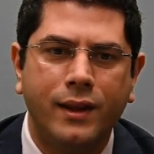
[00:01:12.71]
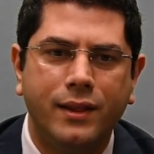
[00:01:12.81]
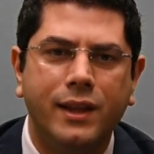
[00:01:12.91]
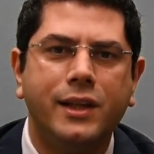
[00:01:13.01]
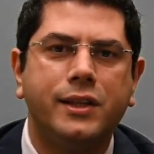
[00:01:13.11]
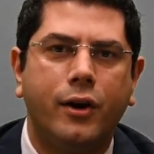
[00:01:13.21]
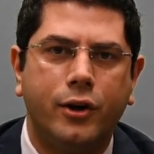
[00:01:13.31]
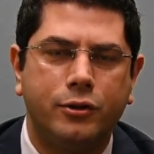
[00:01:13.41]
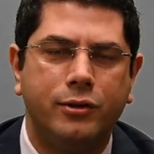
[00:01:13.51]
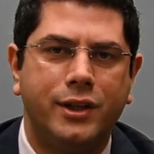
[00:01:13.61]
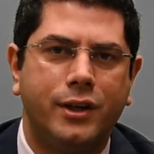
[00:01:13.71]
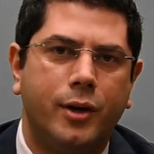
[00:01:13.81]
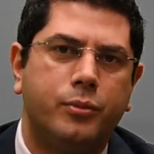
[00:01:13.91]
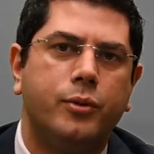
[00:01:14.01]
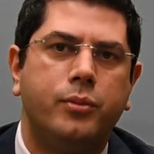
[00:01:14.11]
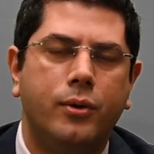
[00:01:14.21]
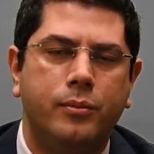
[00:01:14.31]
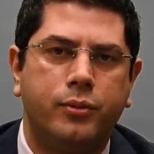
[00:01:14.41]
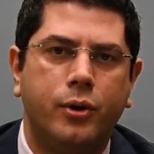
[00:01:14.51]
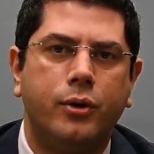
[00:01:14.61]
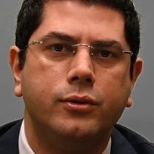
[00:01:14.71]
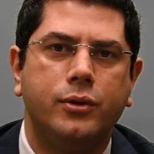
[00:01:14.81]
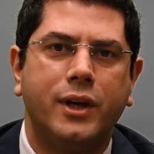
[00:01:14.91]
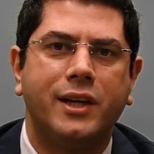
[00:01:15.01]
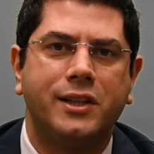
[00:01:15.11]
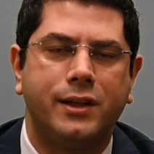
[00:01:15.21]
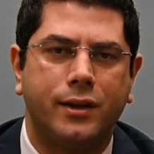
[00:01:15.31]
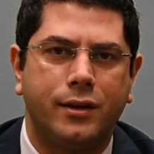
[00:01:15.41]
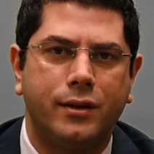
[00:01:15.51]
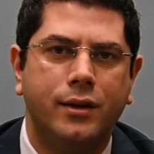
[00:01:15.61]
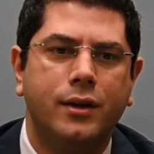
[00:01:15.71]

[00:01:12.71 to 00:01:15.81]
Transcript: these arteries are pr prone to get sick